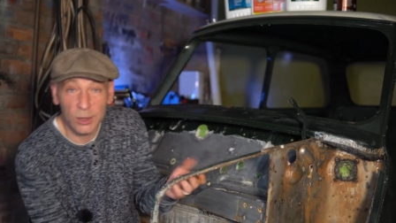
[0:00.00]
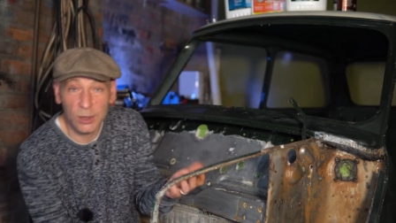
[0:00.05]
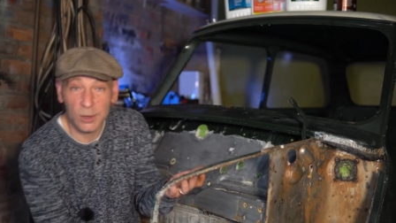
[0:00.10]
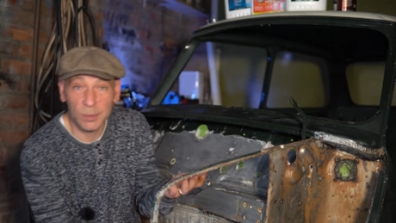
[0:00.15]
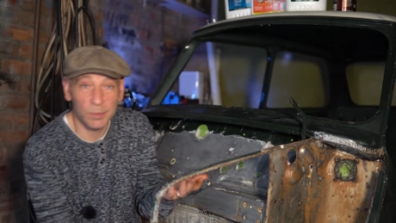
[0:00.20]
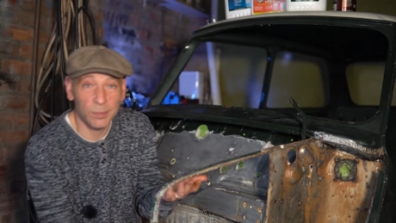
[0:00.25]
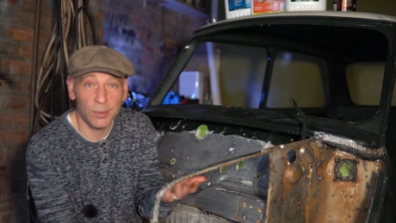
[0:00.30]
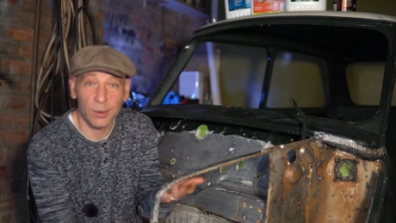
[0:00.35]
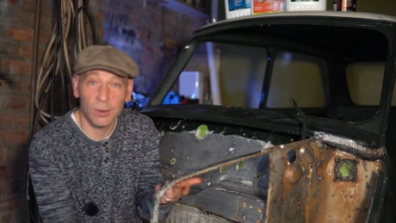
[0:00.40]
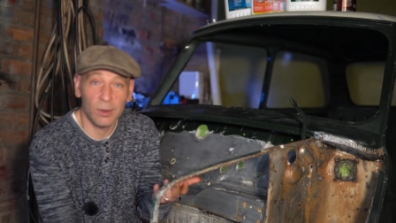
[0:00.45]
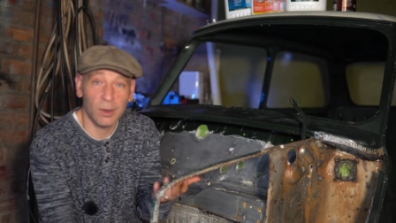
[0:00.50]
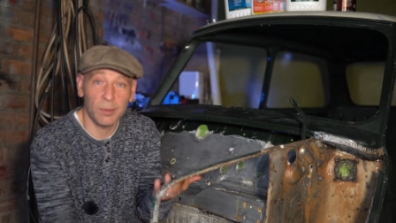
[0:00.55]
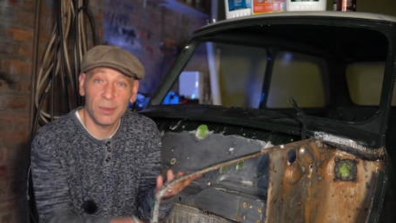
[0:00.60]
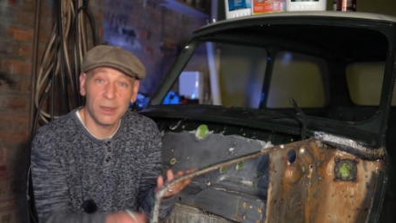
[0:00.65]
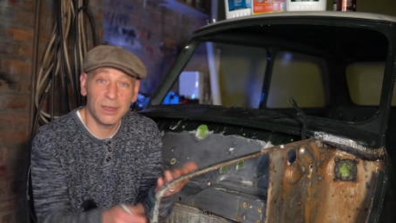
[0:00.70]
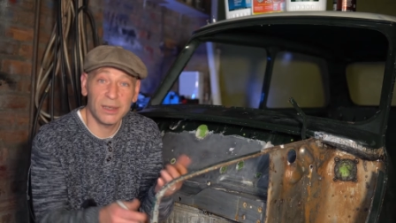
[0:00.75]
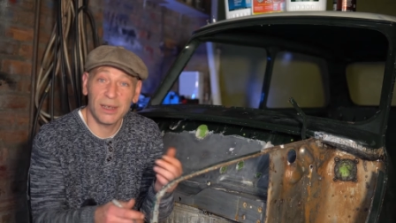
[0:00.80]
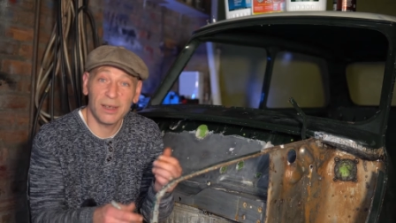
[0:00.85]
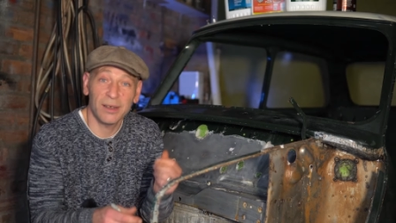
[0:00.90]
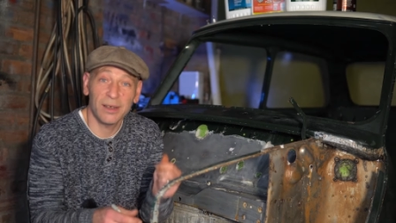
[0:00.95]
just probably be
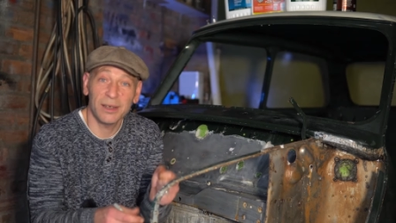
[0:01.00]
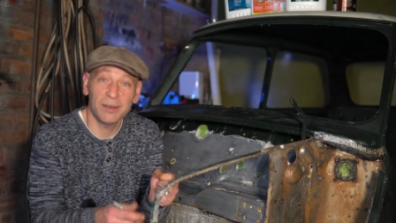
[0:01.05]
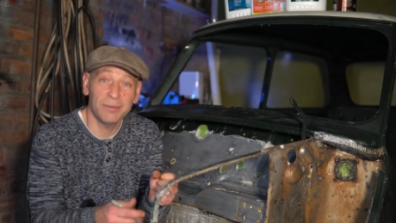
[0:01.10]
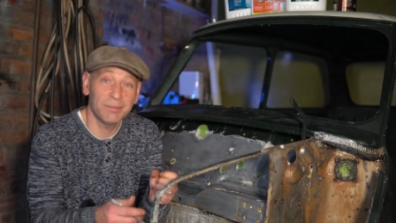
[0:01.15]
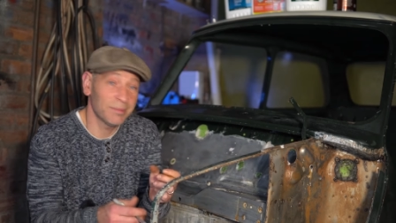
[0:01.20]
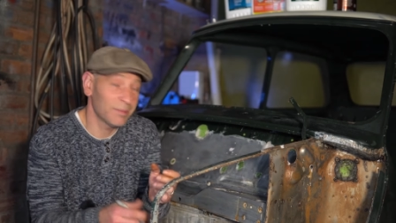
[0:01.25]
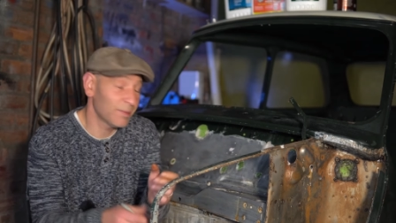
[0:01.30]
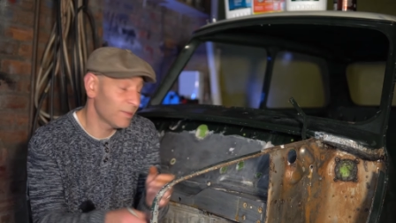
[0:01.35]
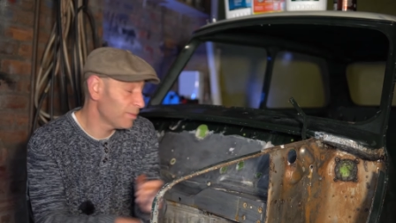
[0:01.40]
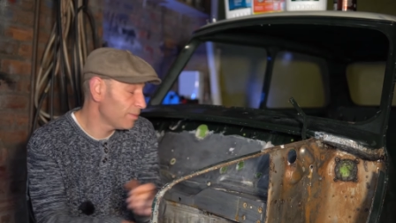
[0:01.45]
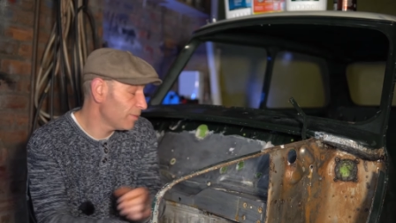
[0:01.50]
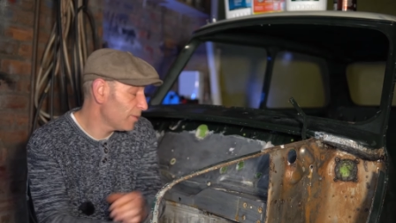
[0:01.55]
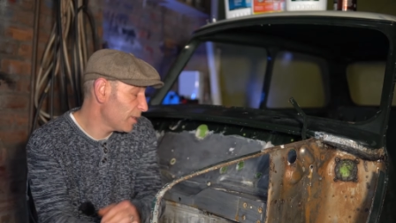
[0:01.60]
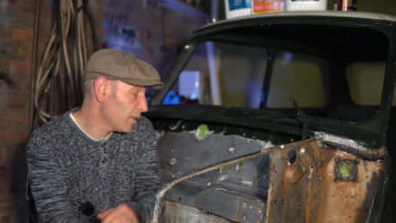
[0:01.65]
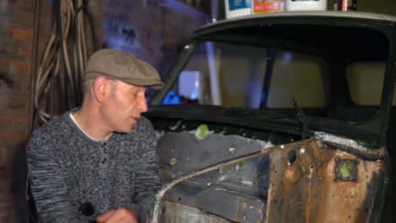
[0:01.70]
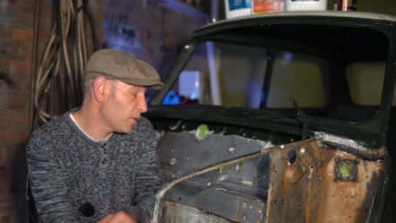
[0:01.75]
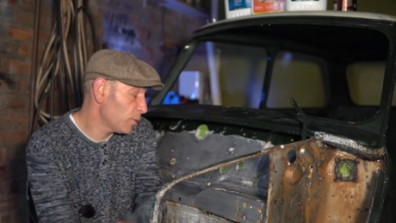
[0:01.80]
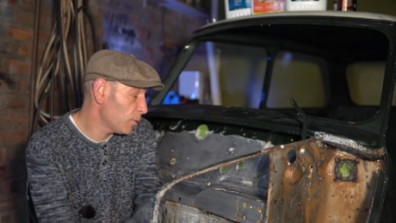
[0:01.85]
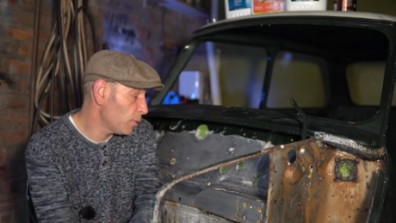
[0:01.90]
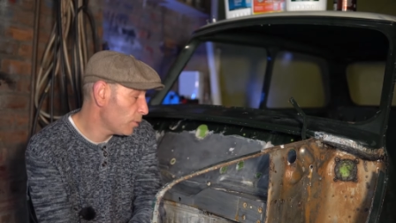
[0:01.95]
silly.
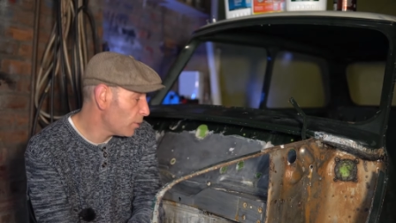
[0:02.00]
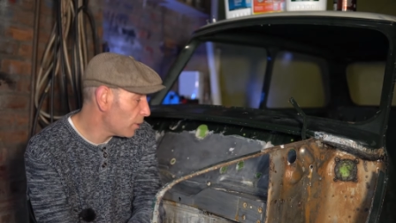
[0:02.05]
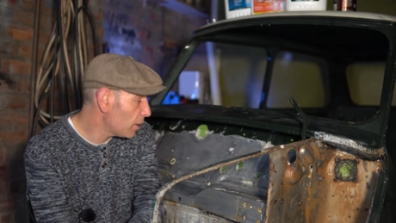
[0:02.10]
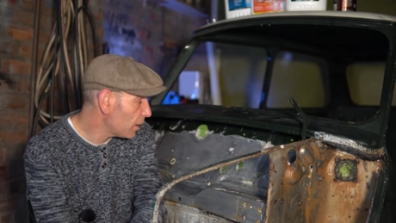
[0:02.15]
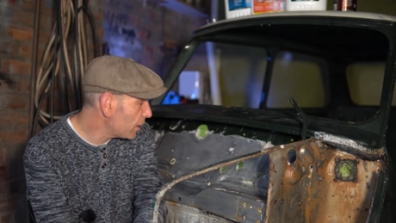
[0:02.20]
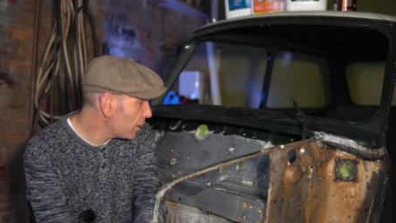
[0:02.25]
So,